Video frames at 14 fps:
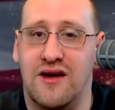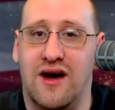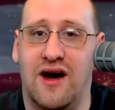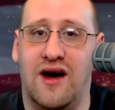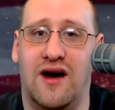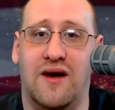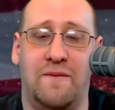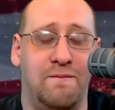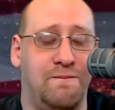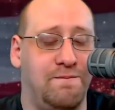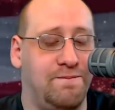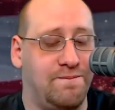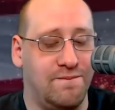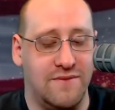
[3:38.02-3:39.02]
Um,
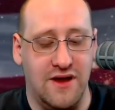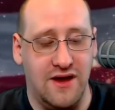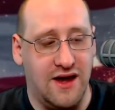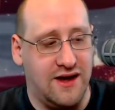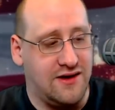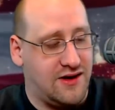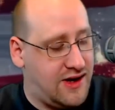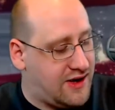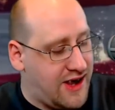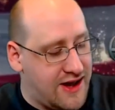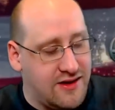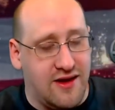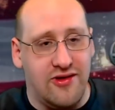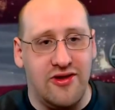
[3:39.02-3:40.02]
and
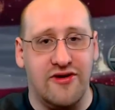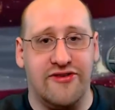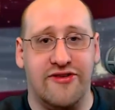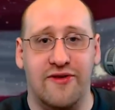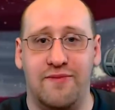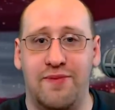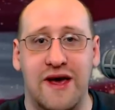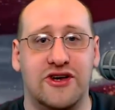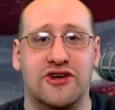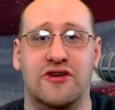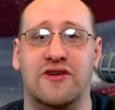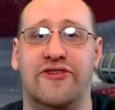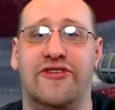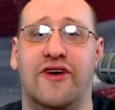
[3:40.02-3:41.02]
again, there's
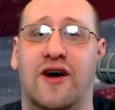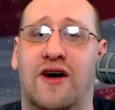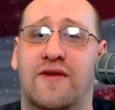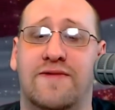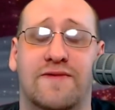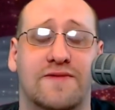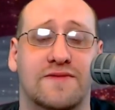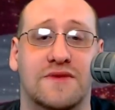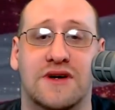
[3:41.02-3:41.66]
pictures of